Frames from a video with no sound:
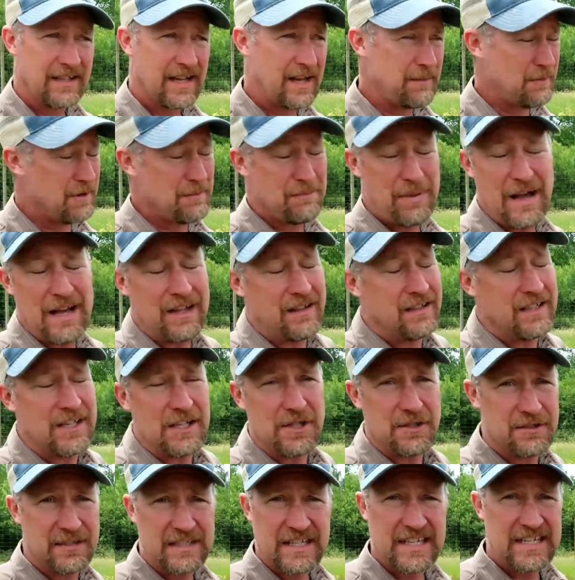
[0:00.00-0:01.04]
I mean,
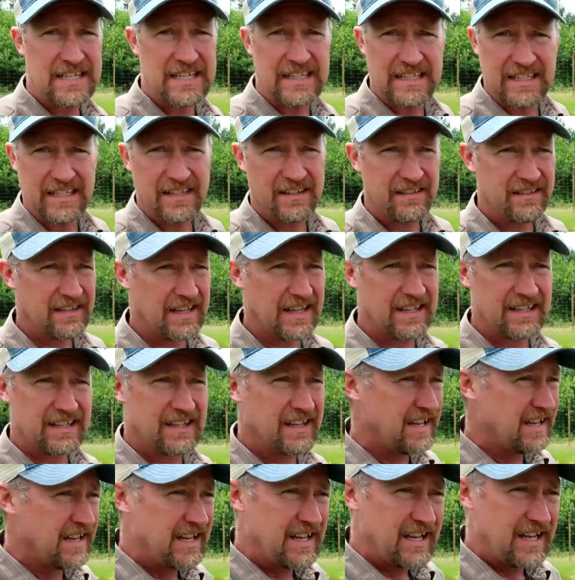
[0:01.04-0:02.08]
pollination's key. That,
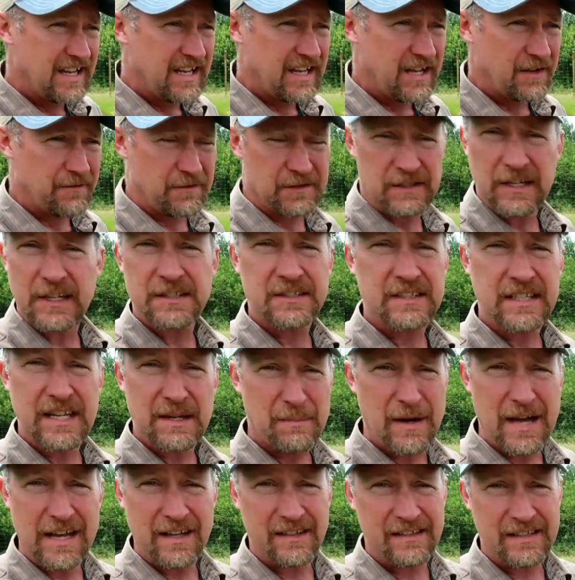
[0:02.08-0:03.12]
yeah. If it doesn't get
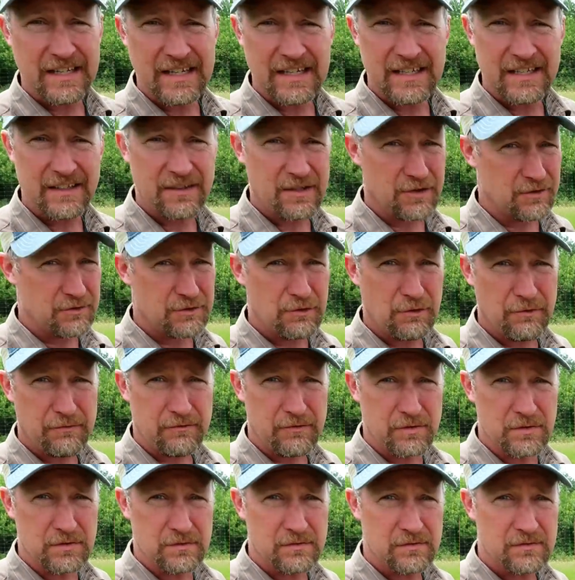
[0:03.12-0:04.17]
pollinated, there's no
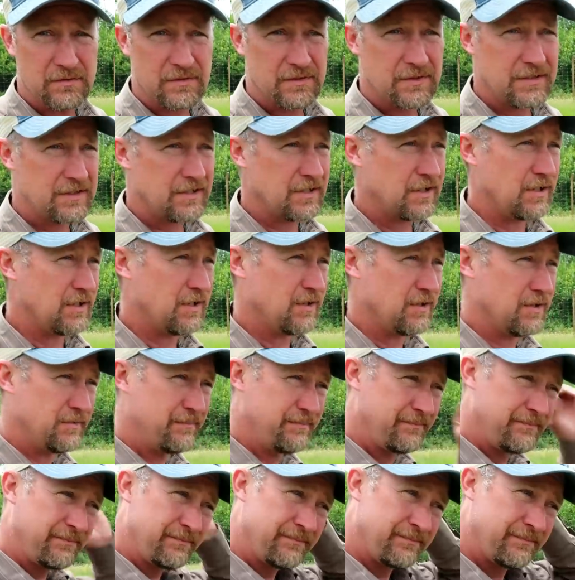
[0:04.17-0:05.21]
fruit. So
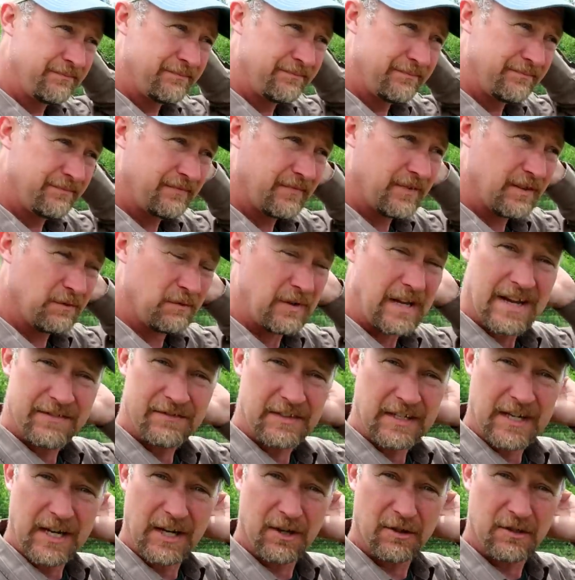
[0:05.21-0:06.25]
we have
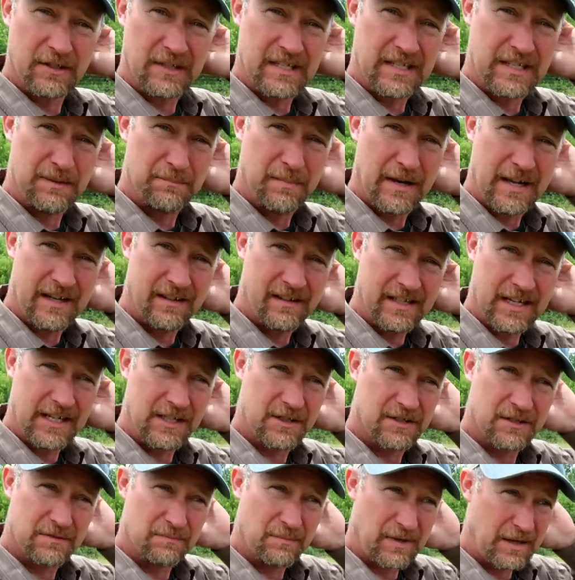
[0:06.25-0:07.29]
to guarantee
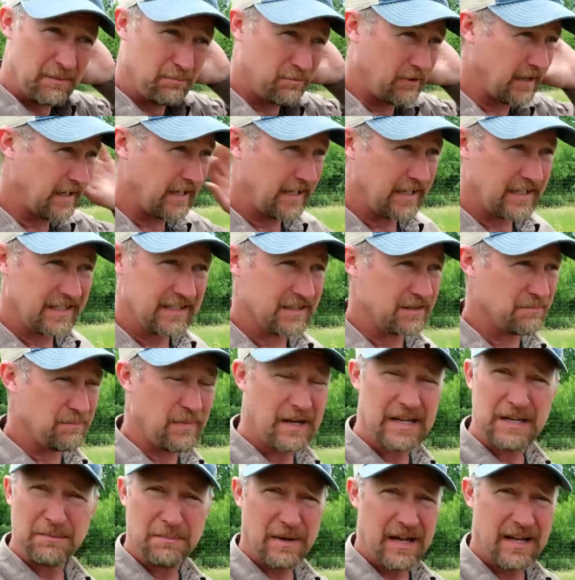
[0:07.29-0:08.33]
pollination by bringing in as
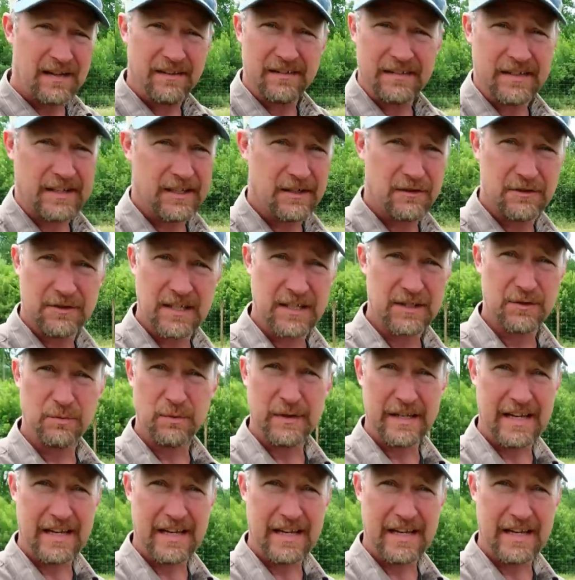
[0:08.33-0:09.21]
many pollinators as we